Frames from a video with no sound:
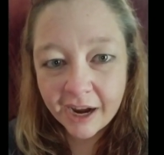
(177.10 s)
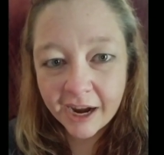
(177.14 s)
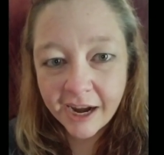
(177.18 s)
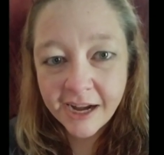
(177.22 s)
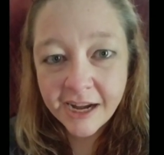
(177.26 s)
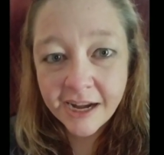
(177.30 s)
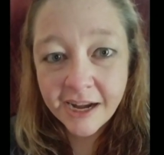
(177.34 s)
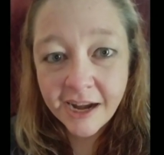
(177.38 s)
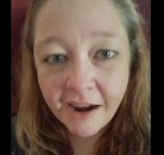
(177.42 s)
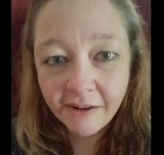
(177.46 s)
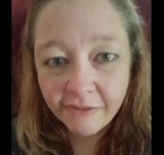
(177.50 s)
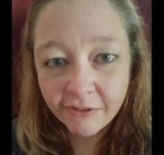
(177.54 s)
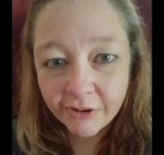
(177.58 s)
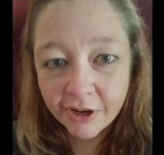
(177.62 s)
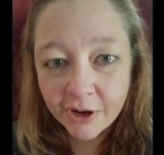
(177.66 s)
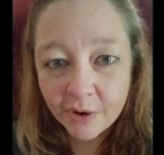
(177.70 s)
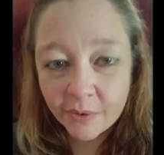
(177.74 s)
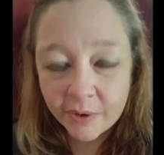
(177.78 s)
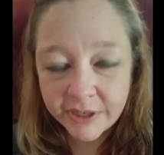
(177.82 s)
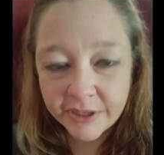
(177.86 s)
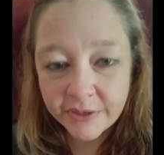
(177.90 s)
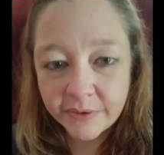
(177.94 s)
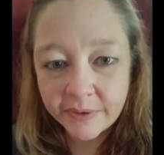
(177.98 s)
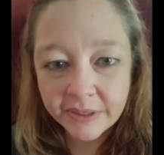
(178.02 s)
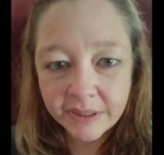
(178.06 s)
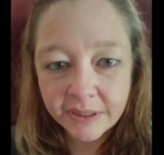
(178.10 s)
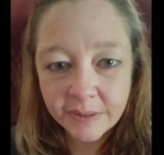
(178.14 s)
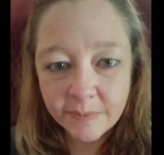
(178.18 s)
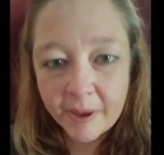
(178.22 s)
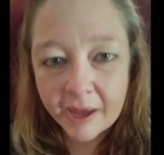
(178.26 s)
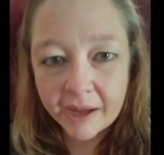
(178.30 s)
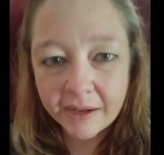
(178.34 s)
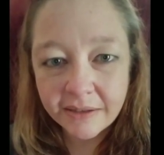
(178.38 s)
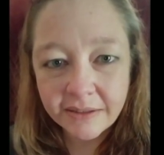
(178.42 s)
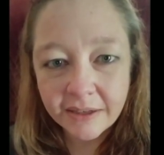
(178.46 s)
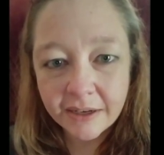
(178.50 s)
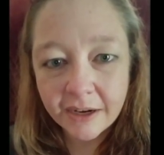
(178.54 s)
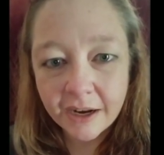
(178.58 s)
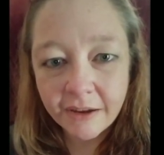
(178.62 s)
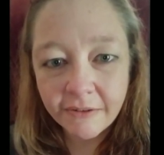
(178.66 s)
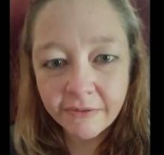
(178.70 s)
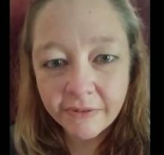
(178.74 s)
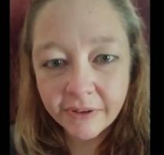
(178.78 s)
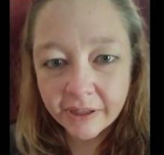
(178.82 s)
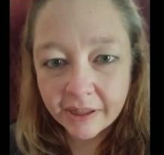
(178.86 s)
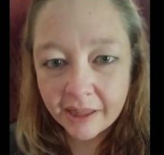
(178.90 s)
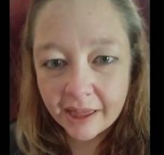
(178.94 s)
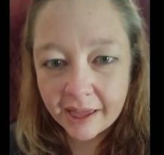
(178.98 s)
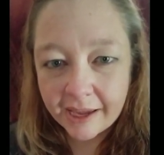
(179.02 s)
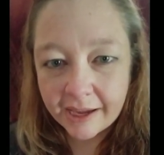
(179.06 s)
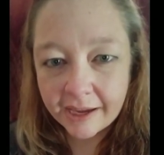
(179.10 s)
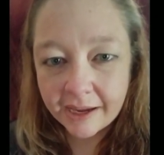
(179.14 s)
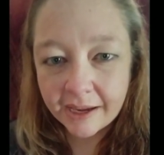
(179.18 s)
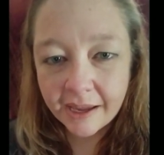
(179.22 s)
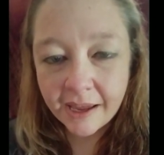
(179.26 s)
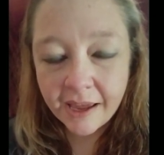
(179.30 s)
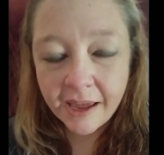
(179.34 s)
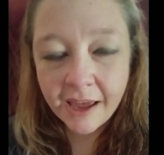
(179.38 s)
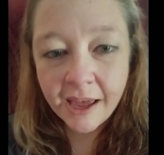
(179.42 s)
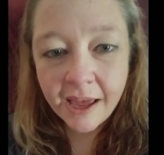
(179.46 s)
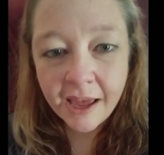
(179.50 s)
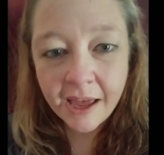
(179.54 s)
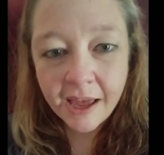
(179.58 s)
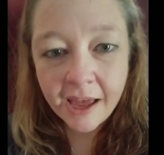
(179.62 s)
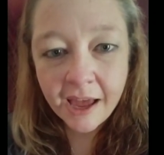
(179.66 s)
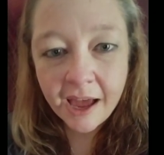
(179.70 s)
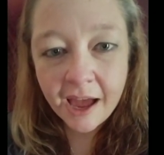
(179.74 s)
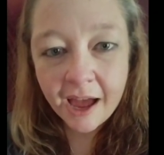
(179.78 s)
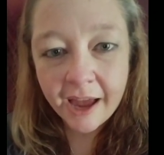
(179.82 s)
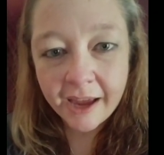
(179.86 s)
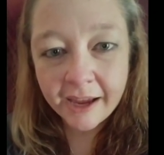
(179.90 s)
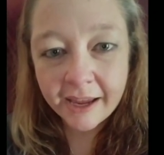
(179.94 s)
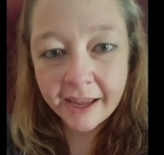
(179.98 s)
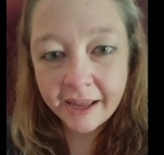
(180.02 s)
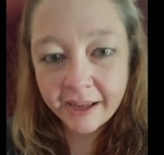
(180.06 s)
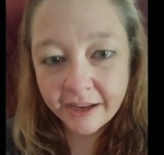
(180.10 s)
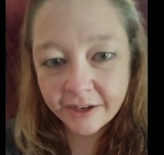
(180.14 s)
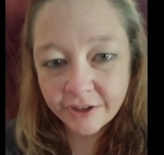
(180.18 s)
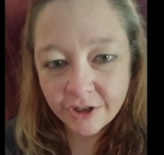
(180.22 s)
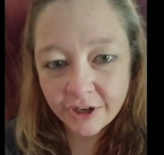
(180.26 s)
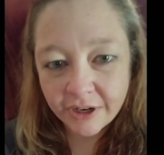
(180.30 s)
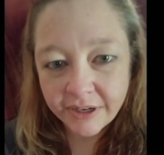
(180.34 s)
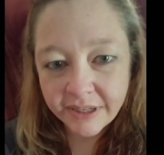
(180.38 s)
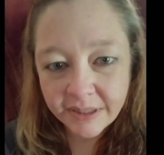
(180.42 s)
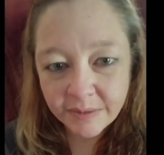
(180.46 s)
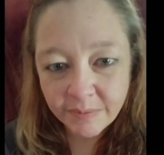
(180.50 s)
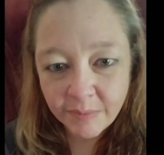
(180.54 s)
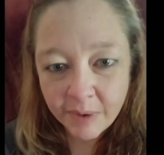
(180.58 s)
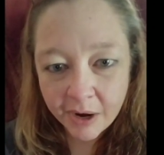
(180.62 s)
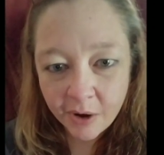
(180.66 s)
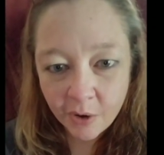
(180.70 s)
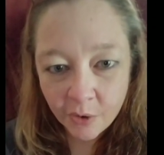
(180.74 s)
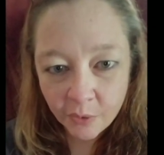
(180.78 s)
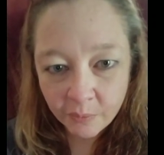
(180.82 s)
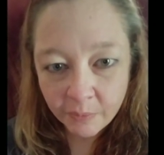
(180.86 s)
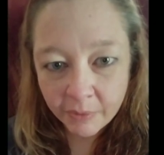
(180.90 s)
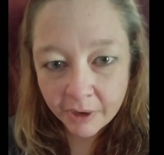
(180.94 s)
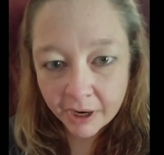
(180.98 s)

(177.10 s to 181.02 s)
never know what to expect, and I feel like I can't trust my own